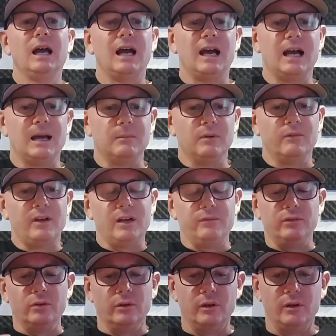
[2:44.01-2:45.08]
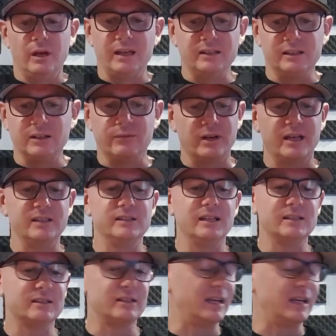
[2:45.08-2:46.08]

I've had a few of the different headsets.